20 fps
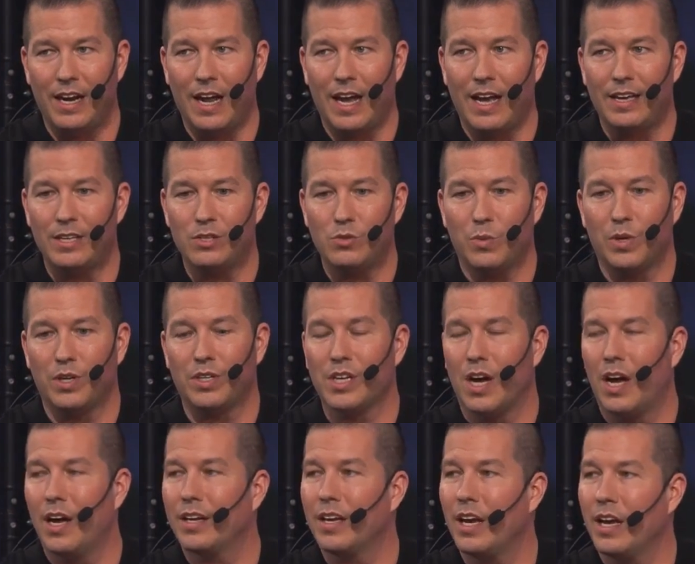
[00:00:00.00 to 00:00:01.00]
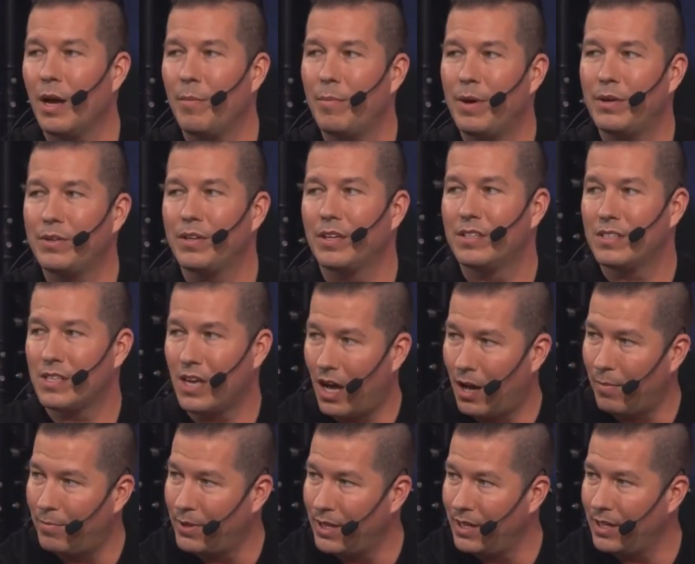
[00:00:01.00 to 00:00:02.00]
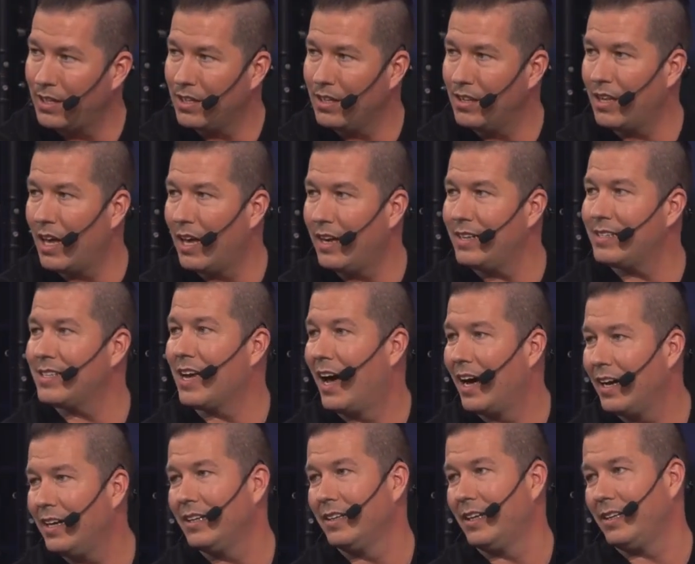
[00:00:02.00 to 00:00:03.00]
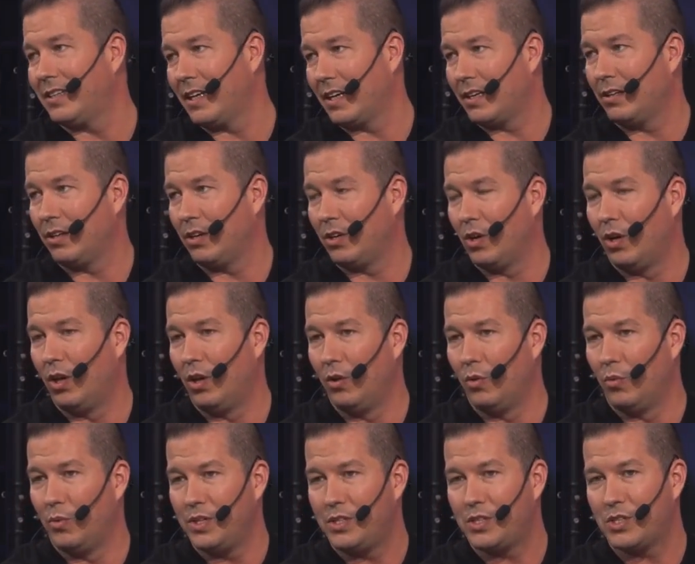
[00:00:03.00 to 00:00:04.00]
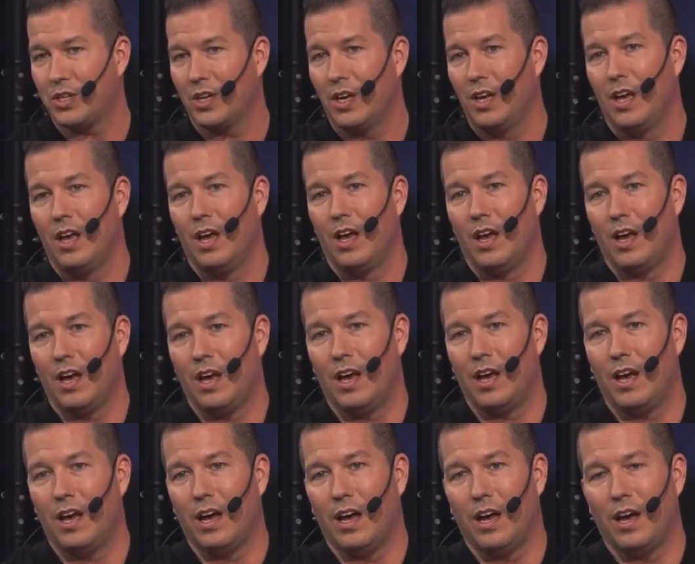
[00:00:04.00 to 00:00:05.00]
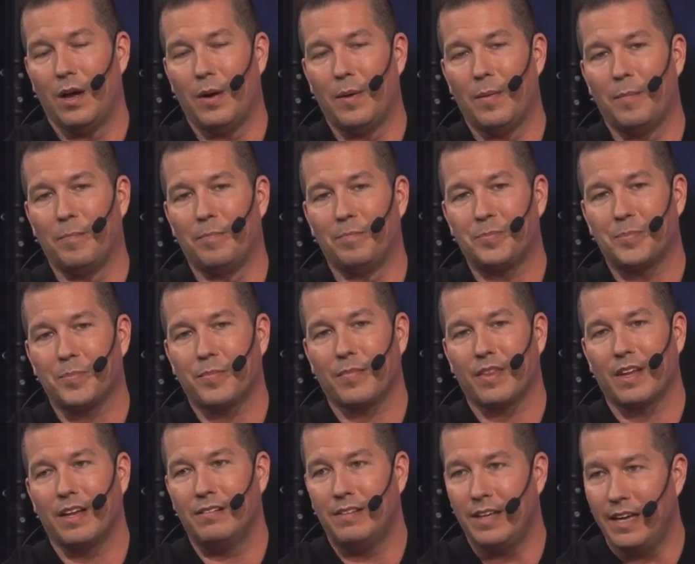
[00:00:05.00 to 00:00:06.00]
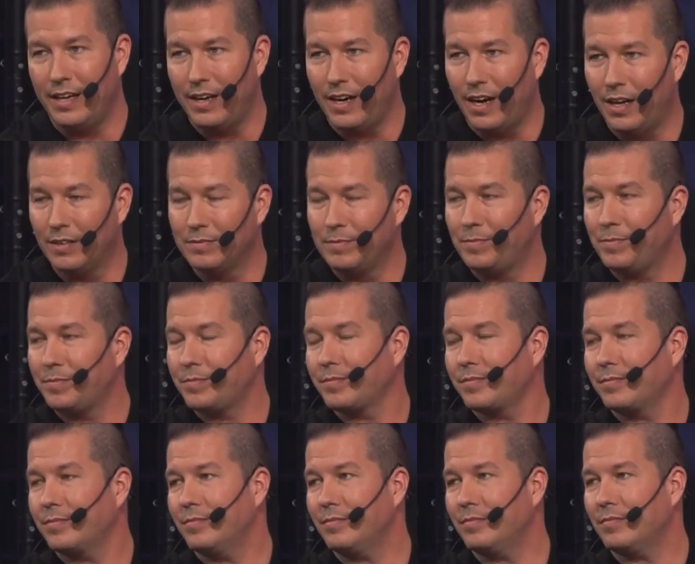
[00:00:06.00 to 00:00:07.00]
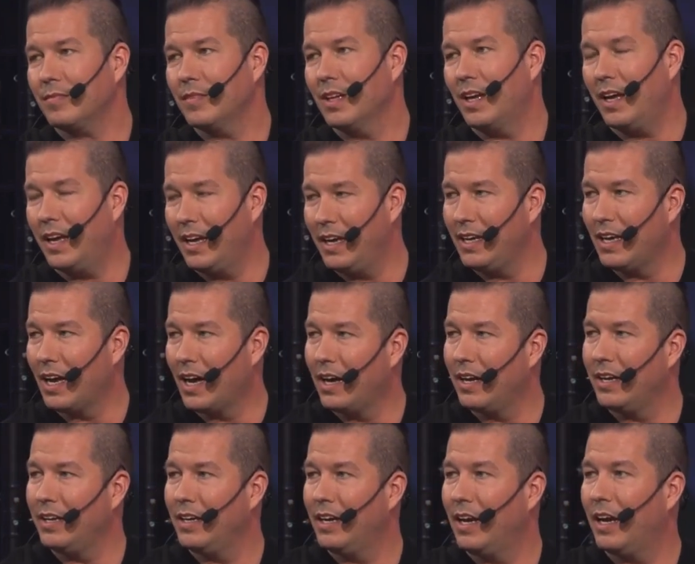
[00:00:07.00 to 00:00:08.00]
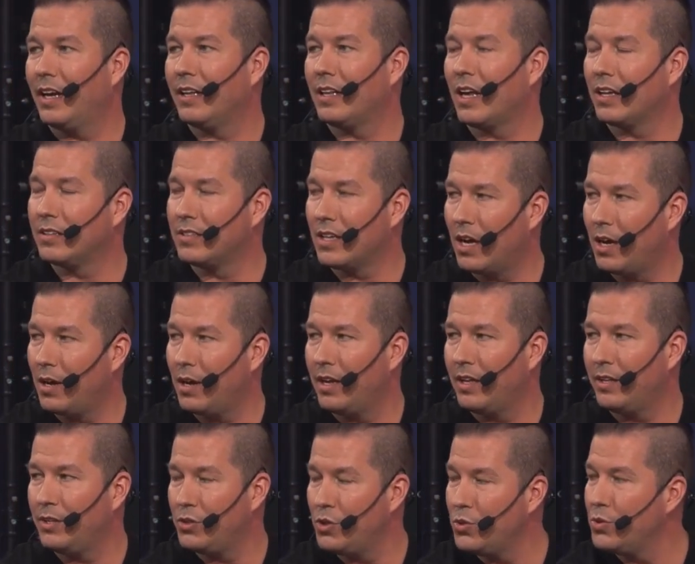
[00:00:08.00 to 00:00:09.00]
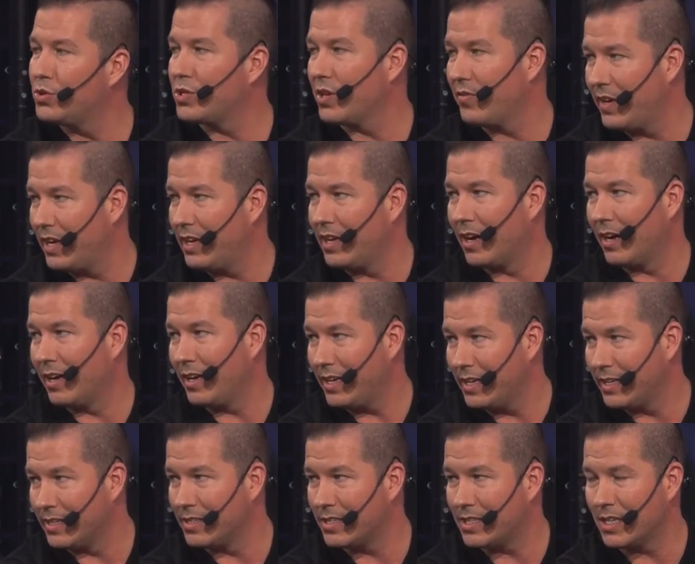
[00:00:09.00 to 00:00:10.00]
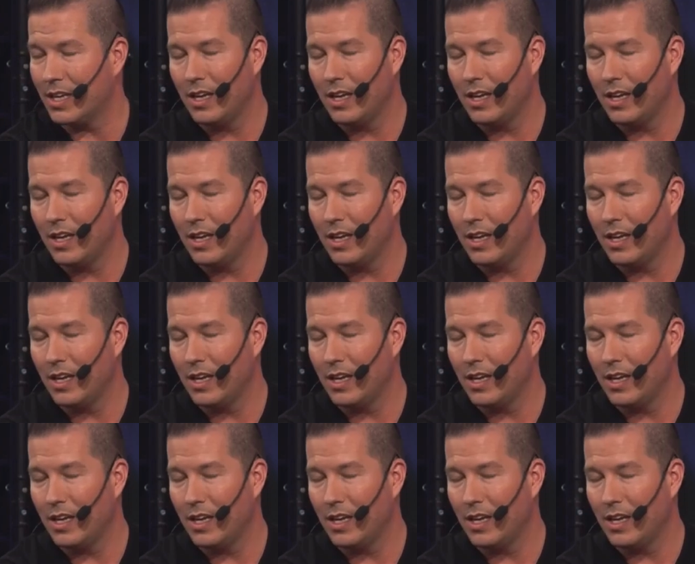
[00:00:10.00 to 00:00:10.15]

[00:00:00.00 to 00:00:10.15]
as we're talking about a topic that is highly technical, which data, AI, and use of AI is,